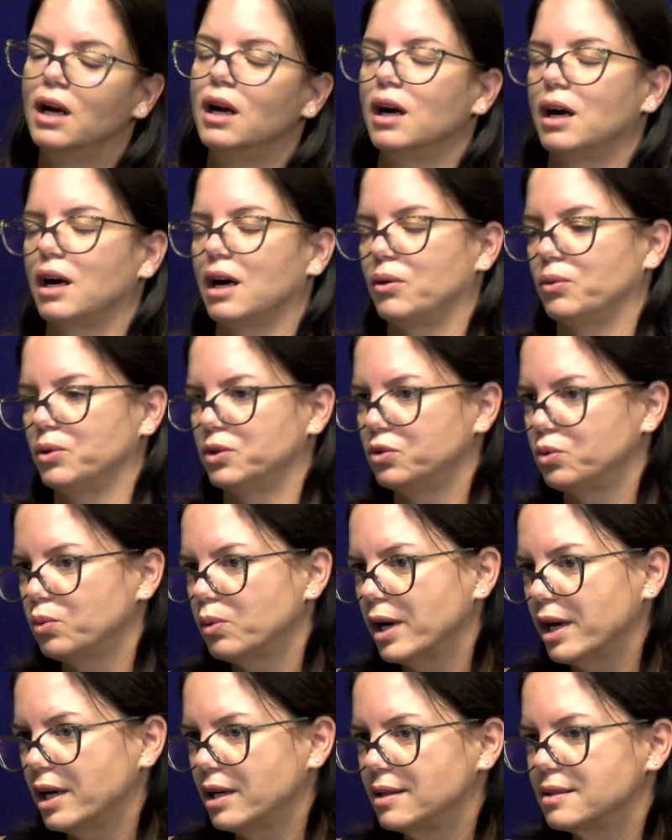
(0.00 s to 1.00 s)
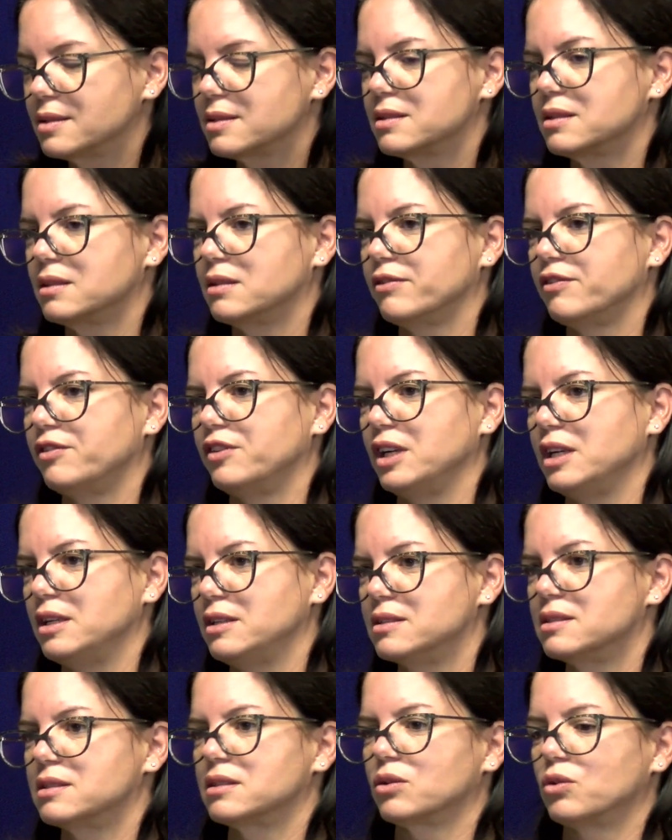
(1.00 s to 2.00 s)
how it works, the
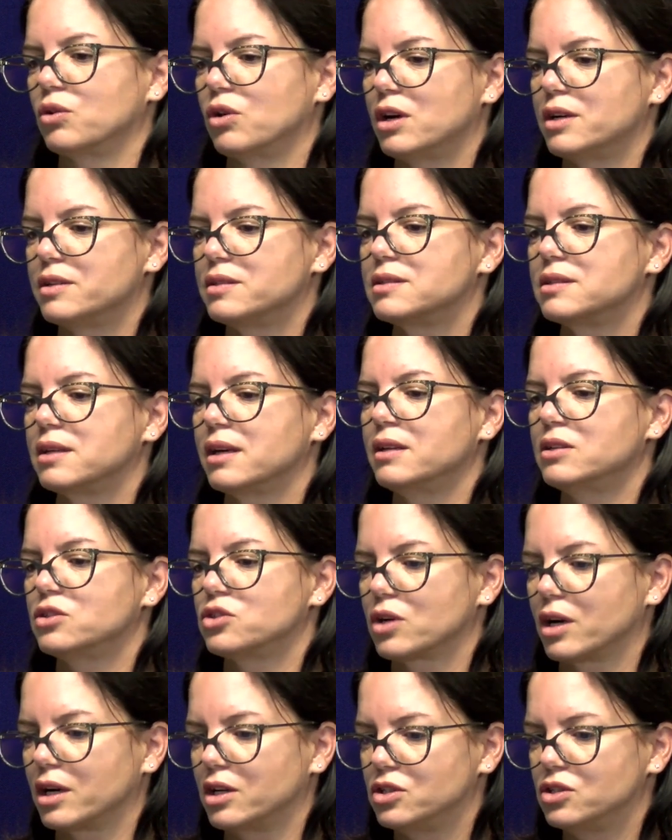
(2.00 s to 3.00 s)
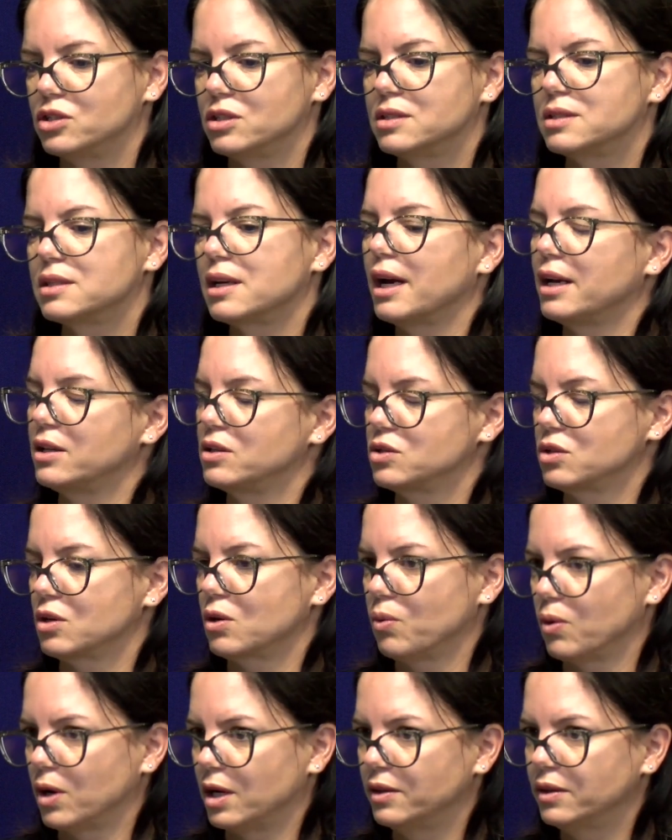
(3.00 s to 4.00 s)
fees, costs, and charges, and
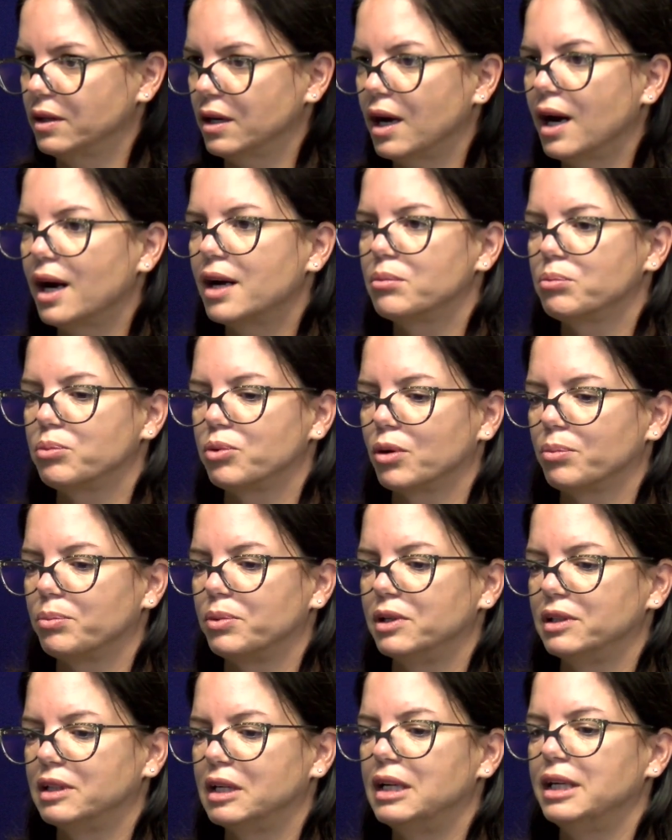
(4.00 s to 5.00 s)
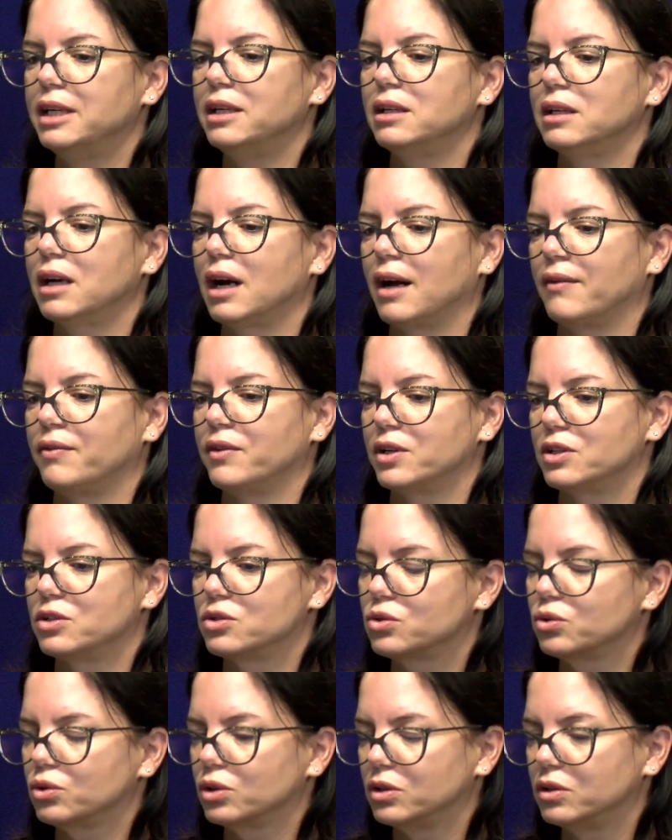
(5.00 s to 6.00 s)
so on, are properly
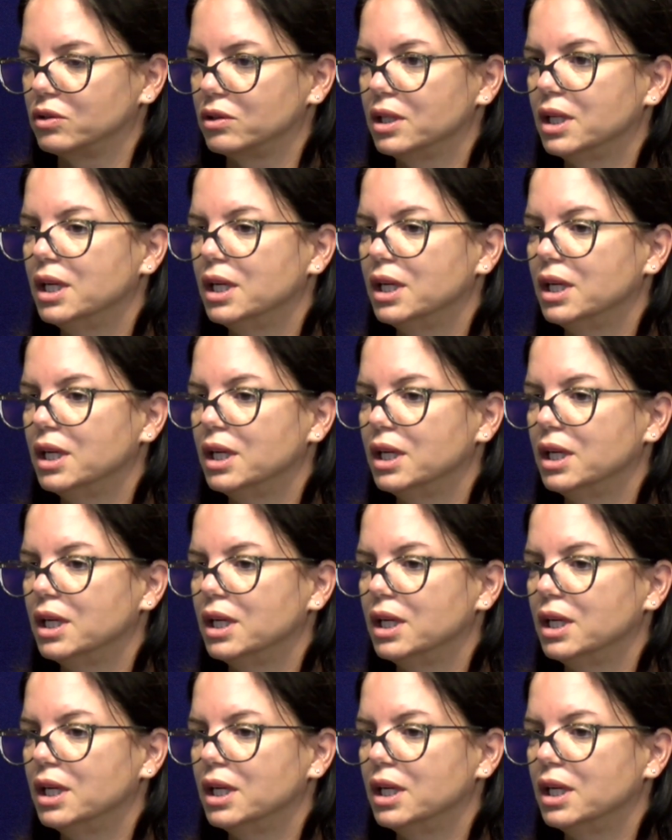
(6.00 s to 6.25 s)
understood